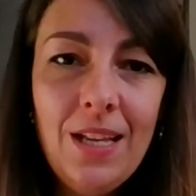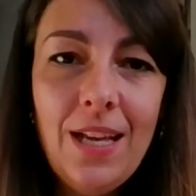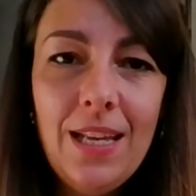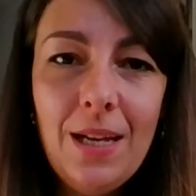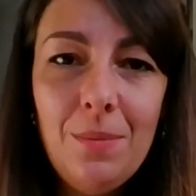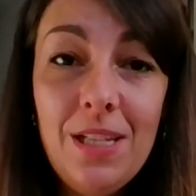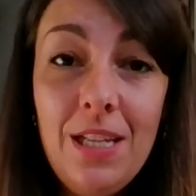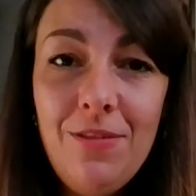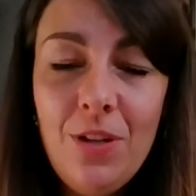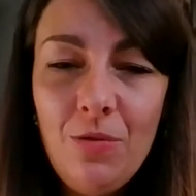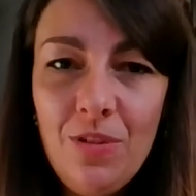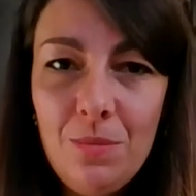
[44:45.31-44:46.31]
and I believe in
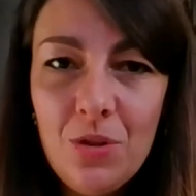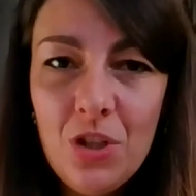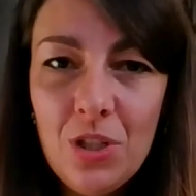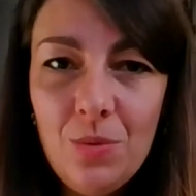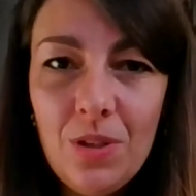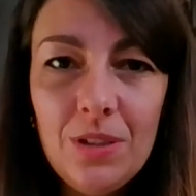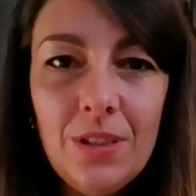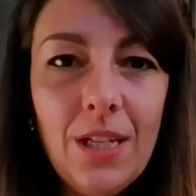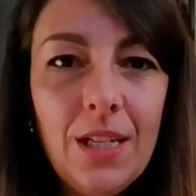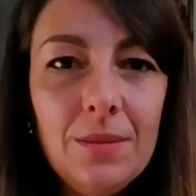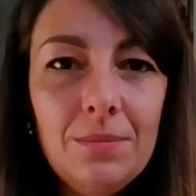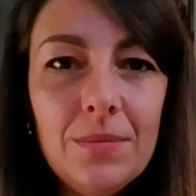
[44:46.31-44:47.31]
November she will
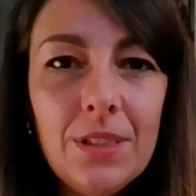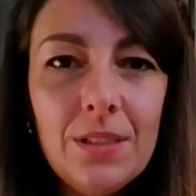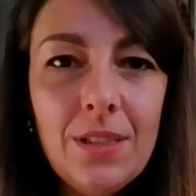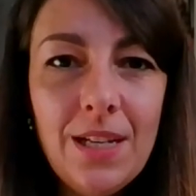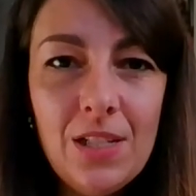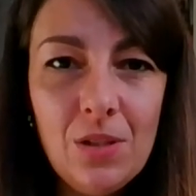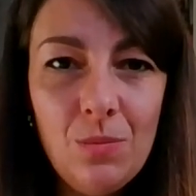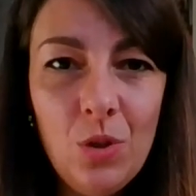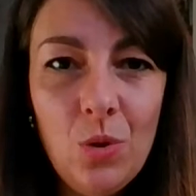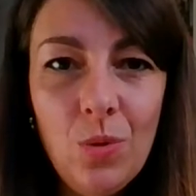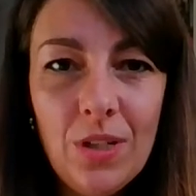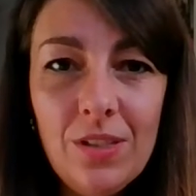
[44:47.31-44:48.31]
dye some
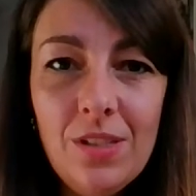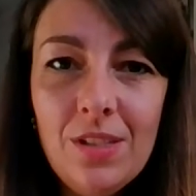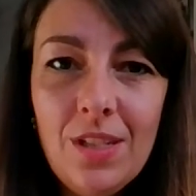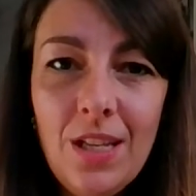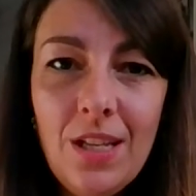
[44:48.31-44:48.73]
new ones.